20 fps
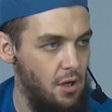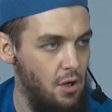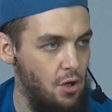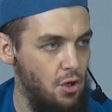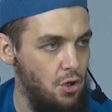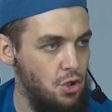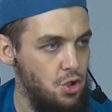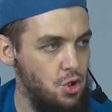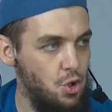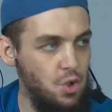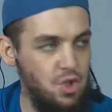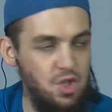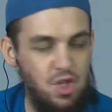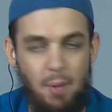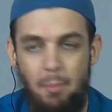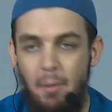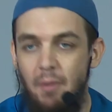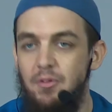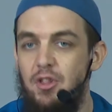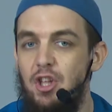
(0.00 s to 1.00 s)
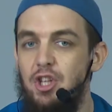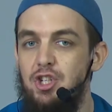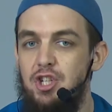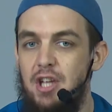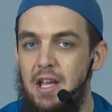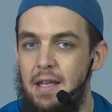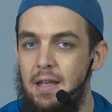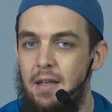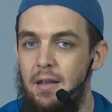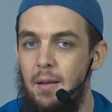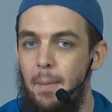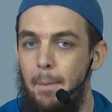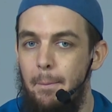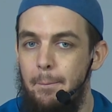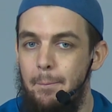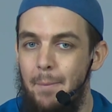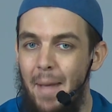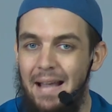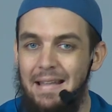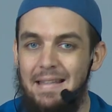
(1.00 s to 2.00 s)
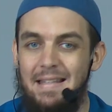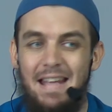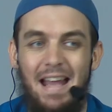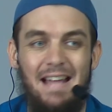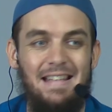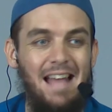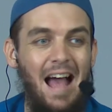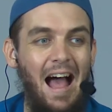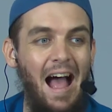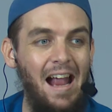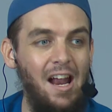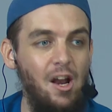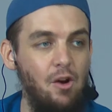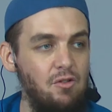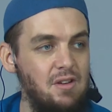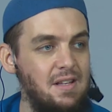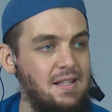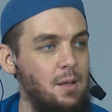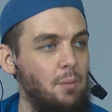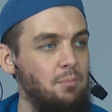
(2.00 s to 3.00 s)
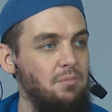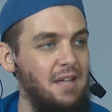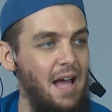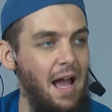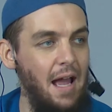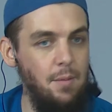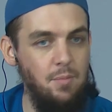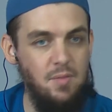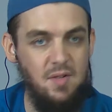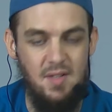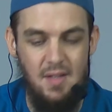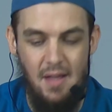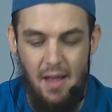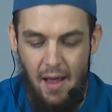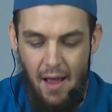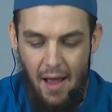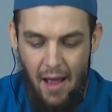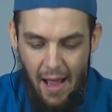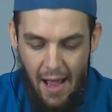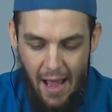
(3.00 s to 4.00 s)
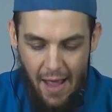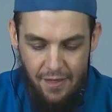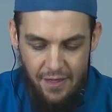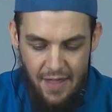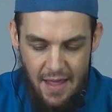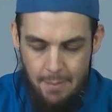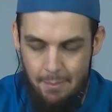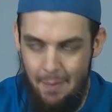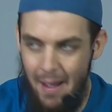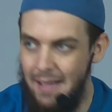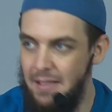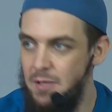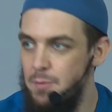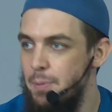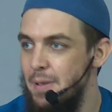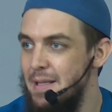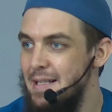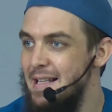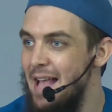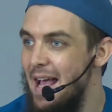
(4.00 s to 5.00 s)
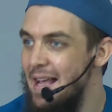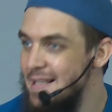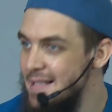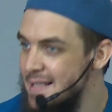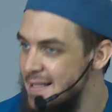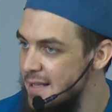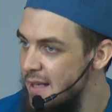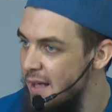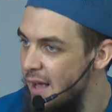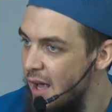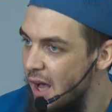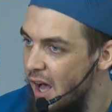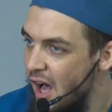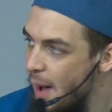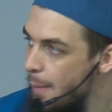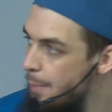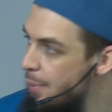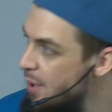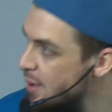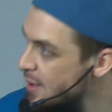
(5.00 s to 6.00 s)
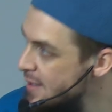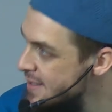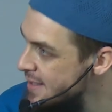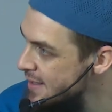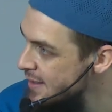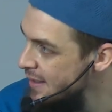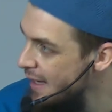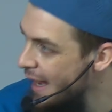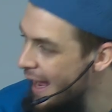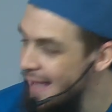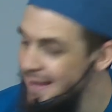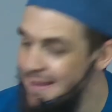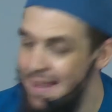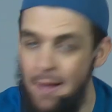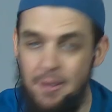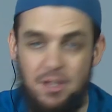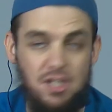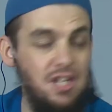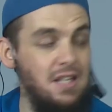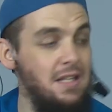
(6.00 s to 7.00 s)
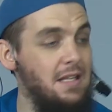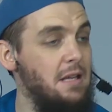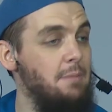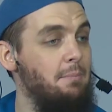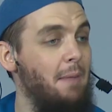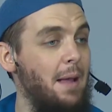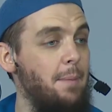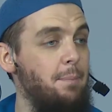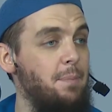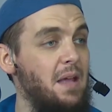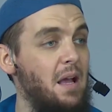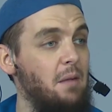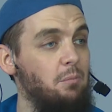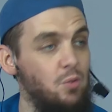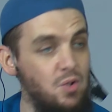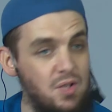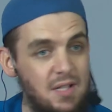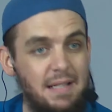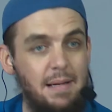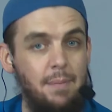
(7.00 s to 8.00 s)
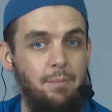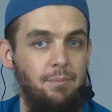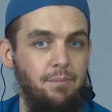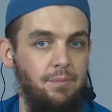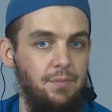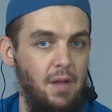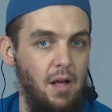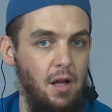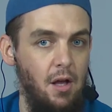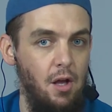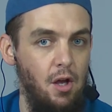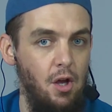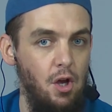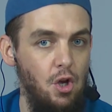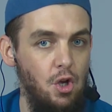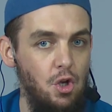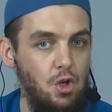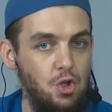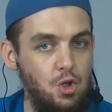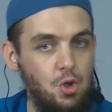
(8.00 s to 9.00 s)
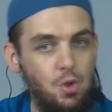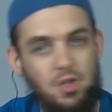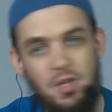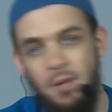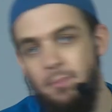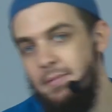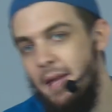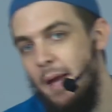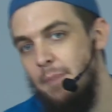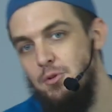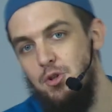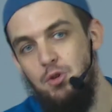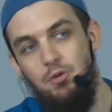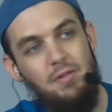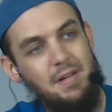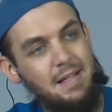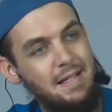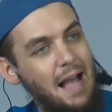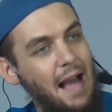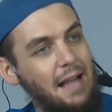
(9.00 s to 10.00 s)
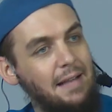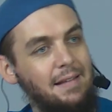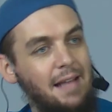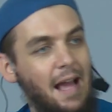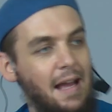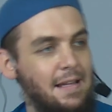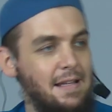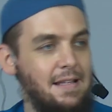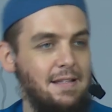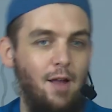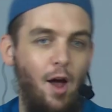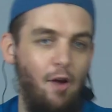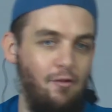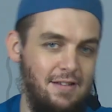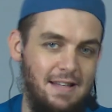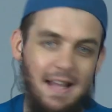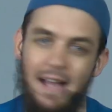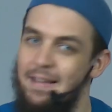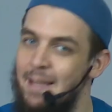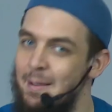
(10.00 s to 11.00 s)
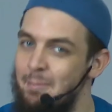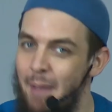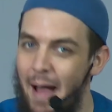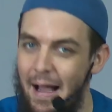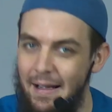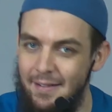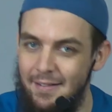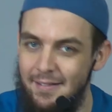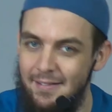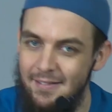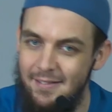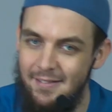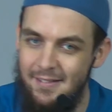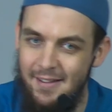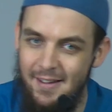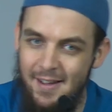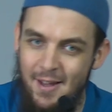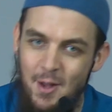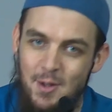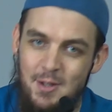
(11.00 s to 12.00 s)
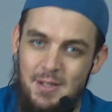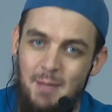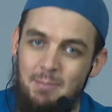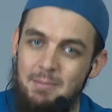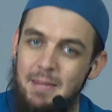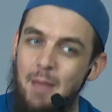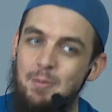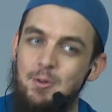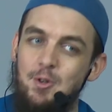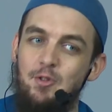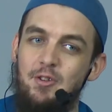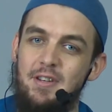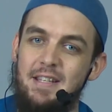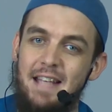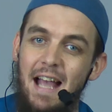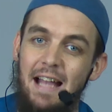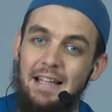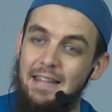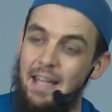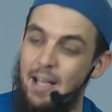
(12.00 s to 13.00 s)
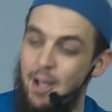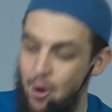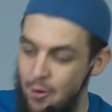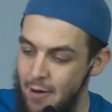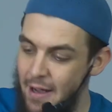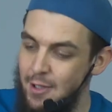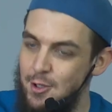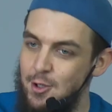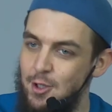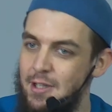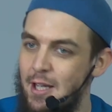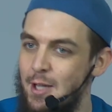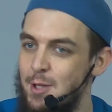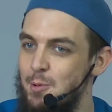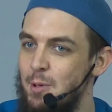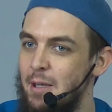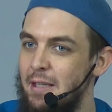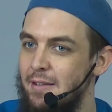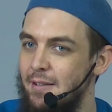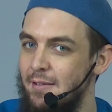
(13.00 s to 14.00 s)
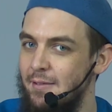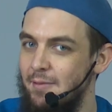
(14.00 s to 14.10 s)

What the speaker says: So some of the jinn might get angry sometimes and they might possess a person and that jinni might be a Muslim. So sometimes you recite and they start reciting back. Sometimes you recite, they correct your tajweed.